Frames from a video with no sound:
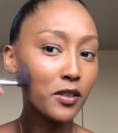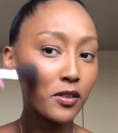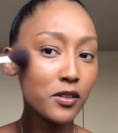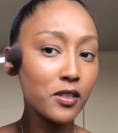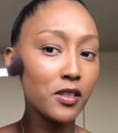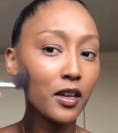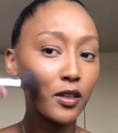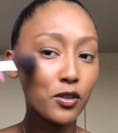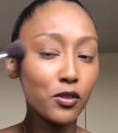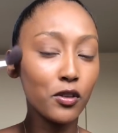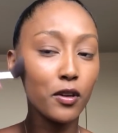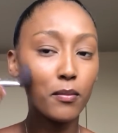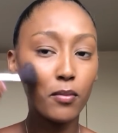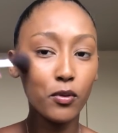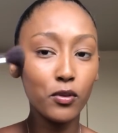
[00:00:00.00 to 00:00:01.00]
This is like so
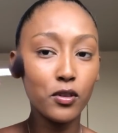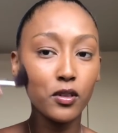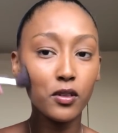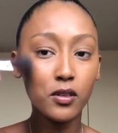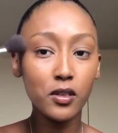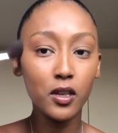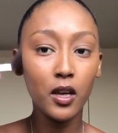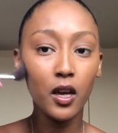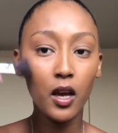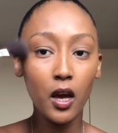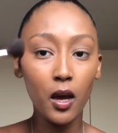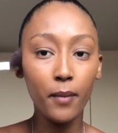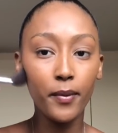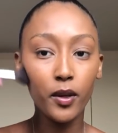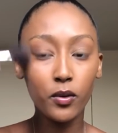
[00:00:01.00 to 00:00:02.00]
important,
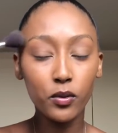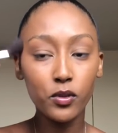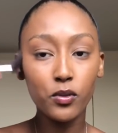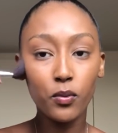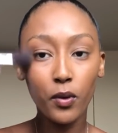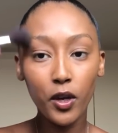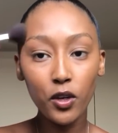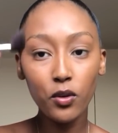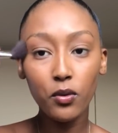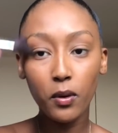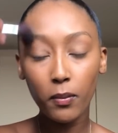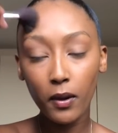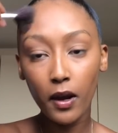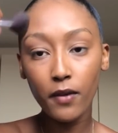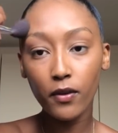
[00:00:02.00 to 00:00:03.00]
because when you
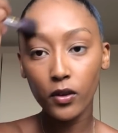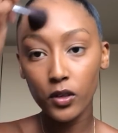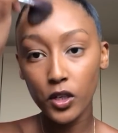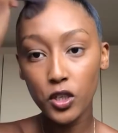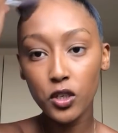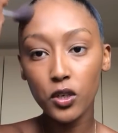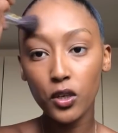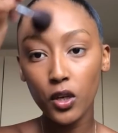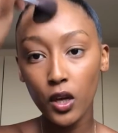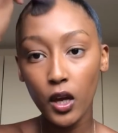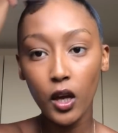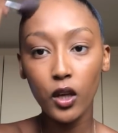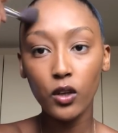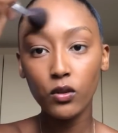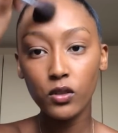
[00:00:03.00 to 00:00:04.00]
apply foundation,
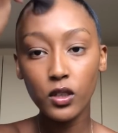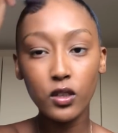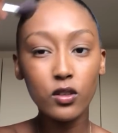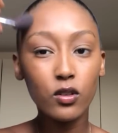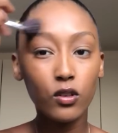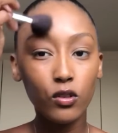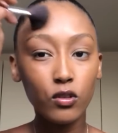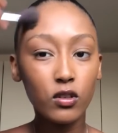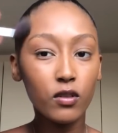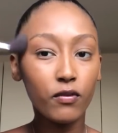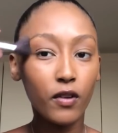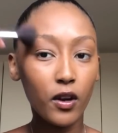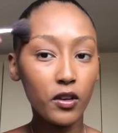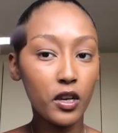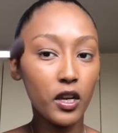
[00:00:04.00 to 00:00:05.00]
you tend to lose the
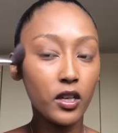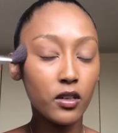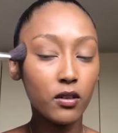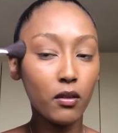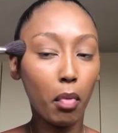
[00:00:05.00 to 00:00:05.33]
foundation.